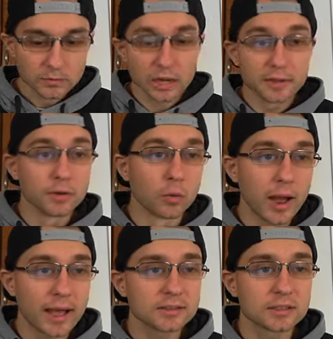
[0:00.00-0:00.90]
in the
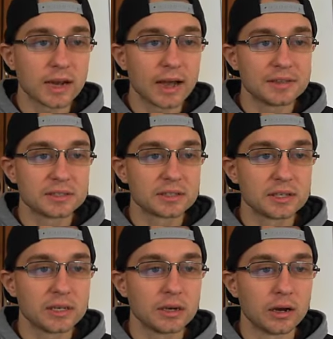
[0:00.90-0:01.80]
West, I
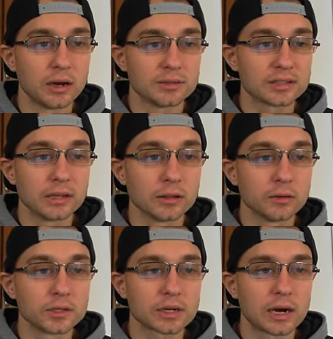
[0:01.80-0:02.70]
see uh, St.
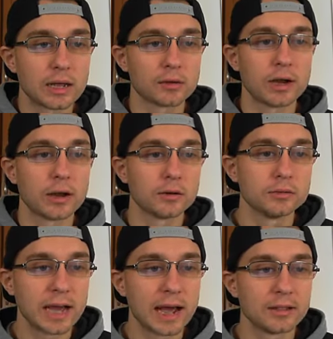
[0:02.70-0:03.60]
Louis, Colorado,
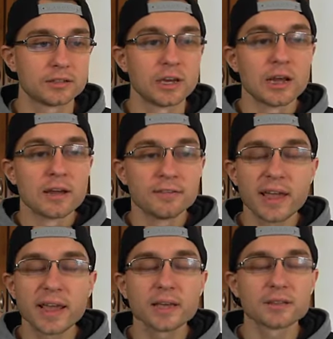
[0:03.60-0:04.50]
Dallas,
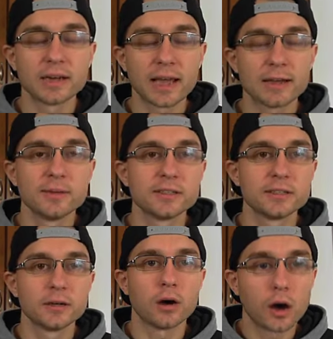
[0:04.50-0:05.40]
Vegas, and
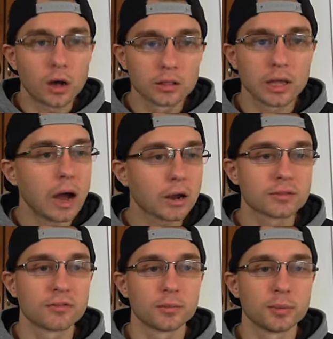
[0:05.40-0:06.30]
Edmonton all
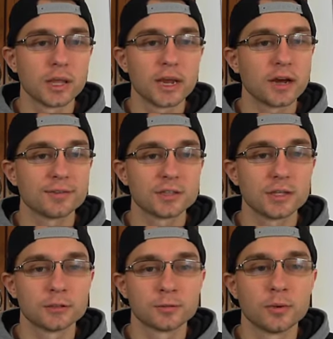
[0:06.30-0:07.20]
locked for the playoffs at
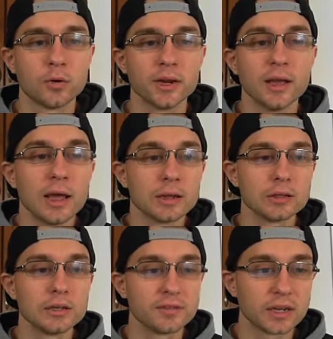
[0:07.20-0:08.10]
this point,
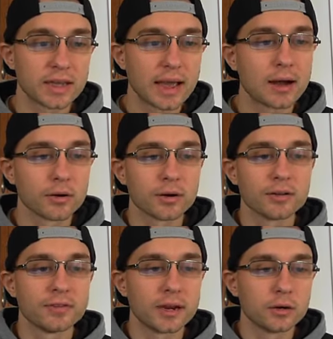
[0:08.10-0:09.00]
leaving Calgary,
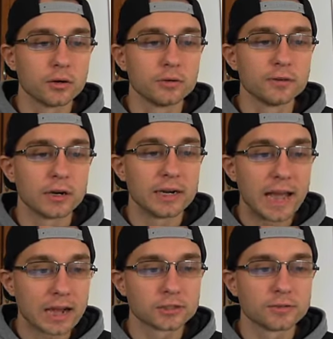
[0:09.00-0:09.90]
Vancouver,
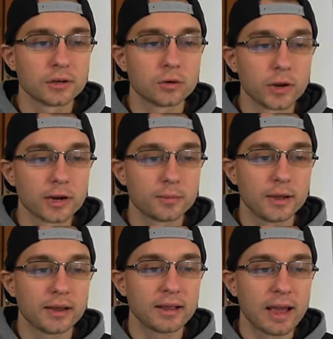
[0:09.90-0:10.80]
Nashville,
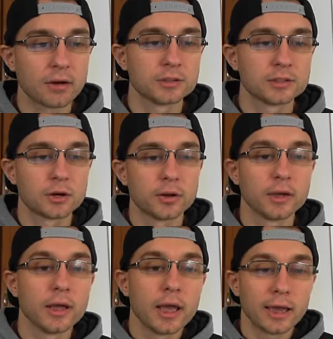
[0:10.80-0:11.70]
Winnipeg,
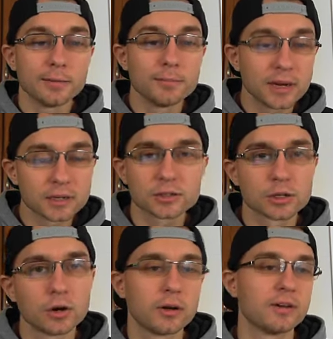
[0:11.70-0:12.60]
Arizona, and
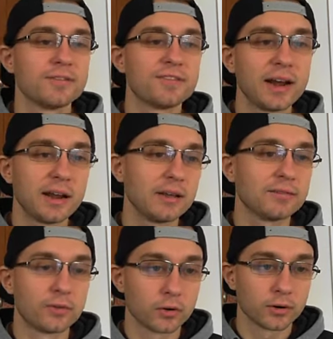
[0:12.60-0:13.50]
Minnesota fighting
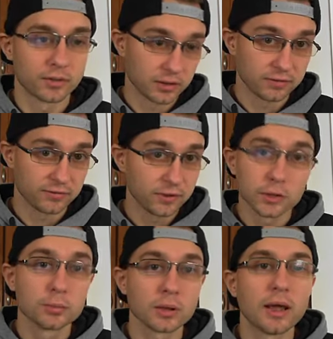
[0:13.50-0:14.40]
for the
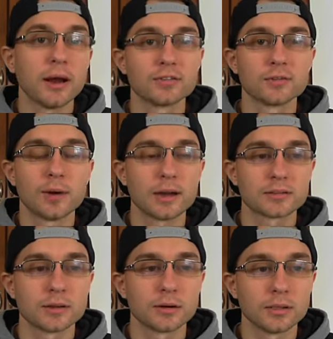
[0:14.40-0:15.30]
few playoff spots
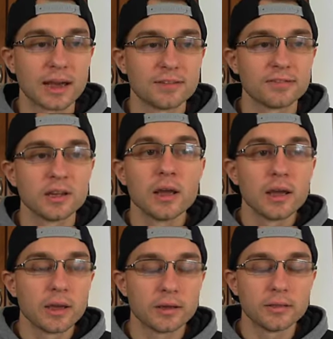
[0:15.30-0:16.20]
that are left
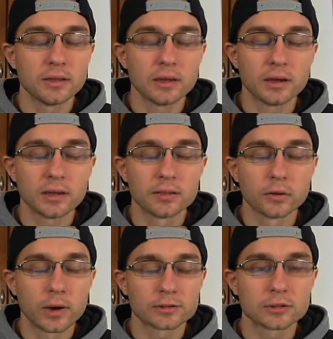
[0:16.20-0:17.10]
in the uh, in the
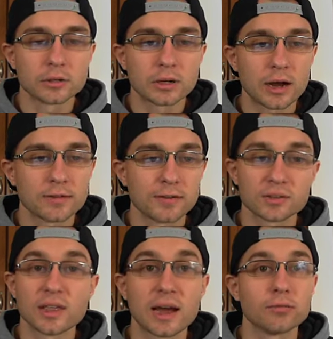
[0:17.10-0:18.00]
Western
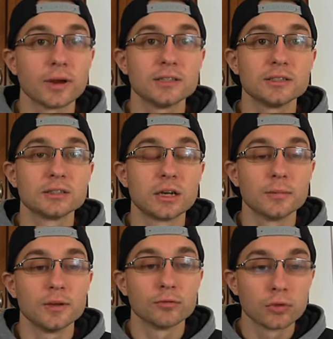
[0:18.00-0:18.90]
Conference. That race is going
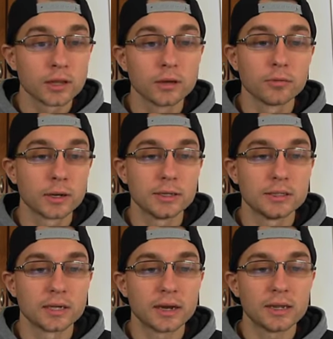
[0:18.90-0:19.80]
to be really, really
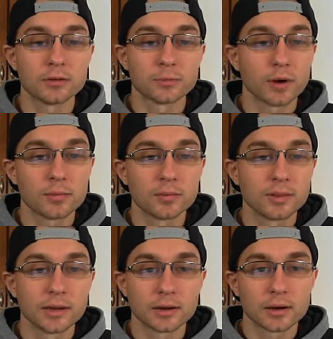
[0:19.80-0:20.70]
tight. It's
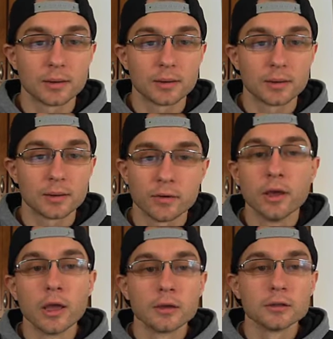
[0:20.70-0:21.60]
probably going to come down
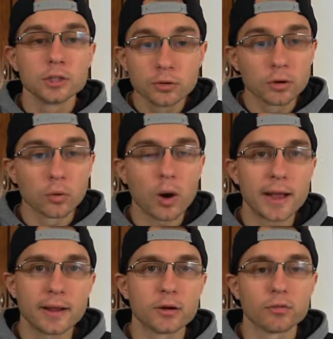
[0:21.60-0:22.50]
to the
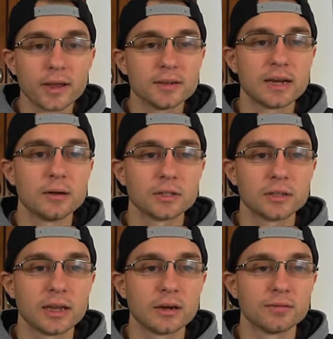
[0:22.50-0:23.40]
wire, right down to
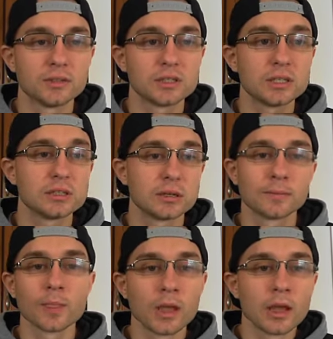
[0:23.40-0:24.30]
the end of the
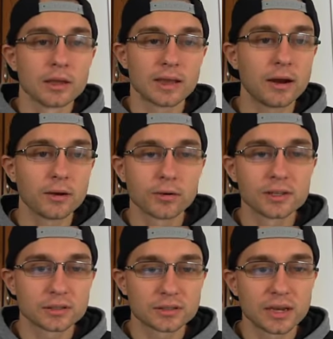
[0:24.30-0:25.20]
season.
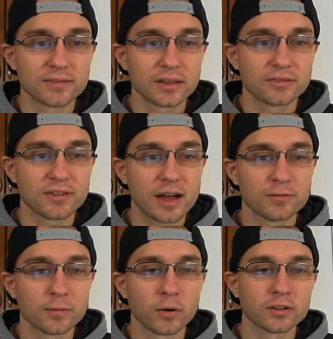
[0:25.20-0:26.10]
Calgary's at
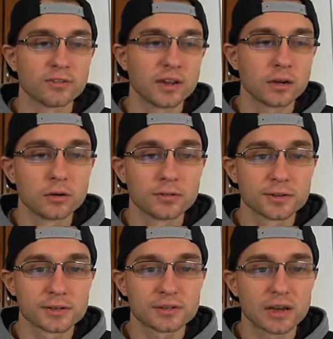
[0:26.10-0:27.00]
75 points,
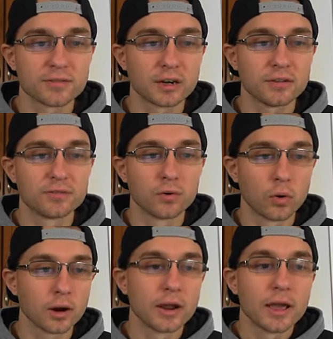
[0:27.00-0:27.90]
Vancouver's at
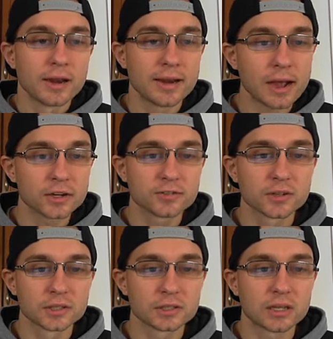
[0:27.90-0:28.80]
74,
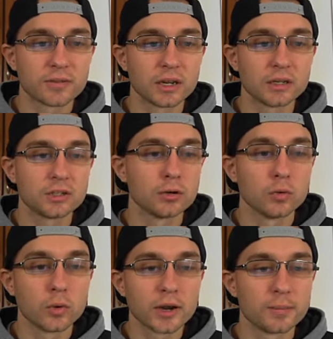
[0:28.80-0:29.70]
Nashville's at 72,
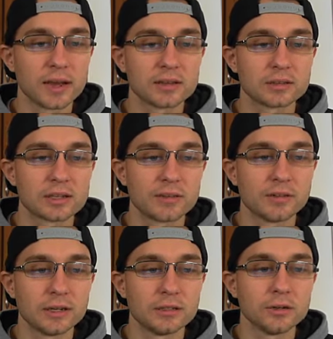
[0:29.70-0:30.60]
Winnipeg's at
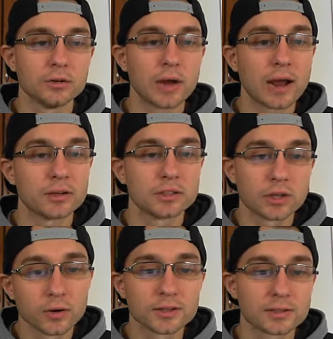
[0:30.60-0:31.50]
72,
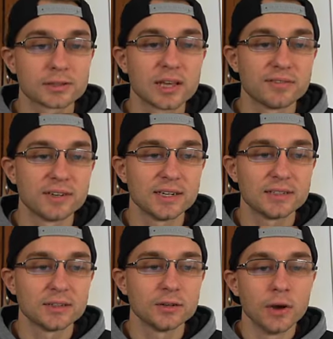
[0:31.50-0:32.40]
Arizona's at
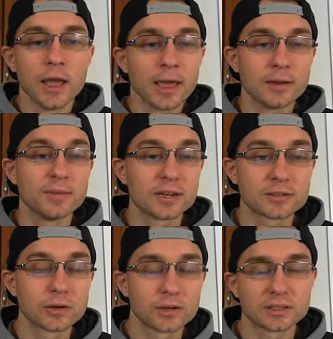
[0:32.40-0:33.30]
72, and
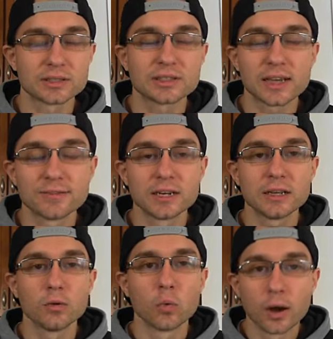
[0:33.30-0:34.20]
Minnesota's at
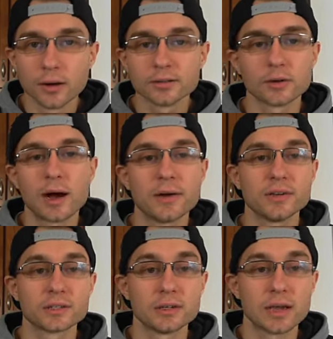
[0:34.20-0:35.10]
71. So
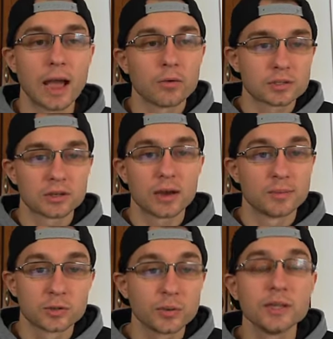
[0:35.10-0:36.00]
obviously, out
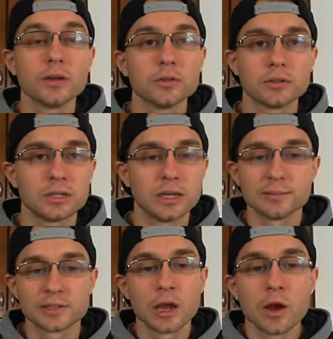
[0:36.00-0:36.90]
between those
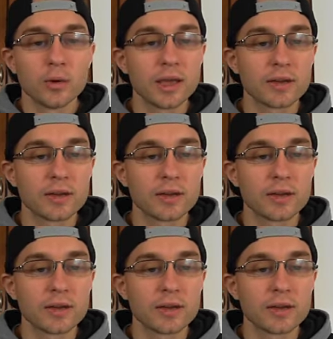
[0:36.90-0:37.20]
teams, we